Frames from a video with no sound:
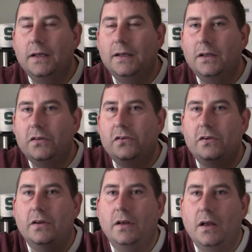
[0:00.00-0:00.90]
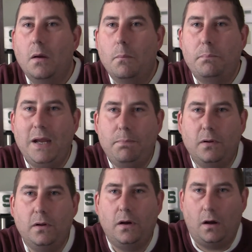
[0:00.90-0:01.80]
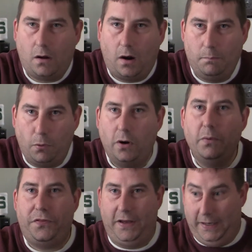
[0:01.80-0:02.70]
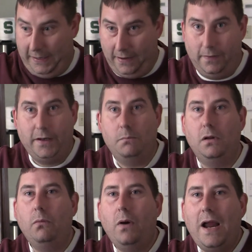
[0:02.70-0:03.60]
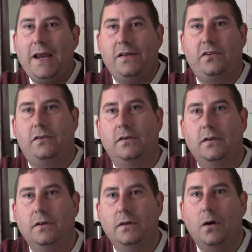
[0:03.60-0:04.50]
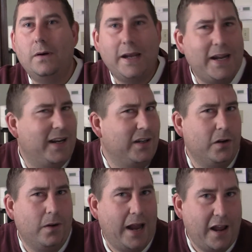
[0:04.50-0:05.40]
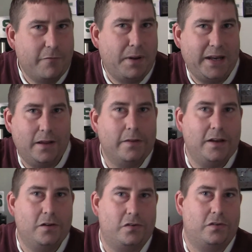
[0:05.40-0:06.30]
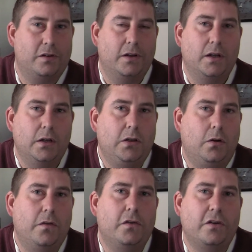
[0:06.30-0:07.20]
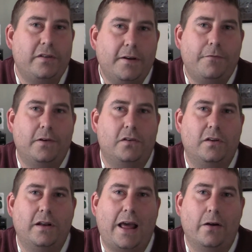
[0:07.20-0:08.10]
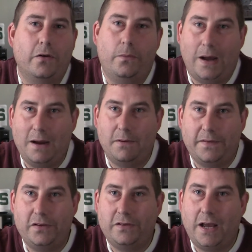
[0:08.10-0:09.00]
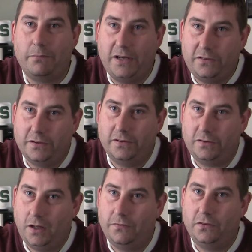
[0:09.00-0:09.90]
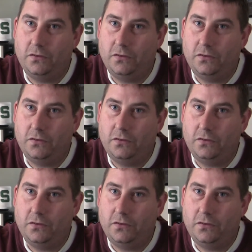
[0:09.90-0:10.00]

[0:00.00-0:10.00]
is people are born with inalienable rights. Okay? You don't have many of these. You know, there's a difference, and I don't know why, but they stopped teaching this stuff in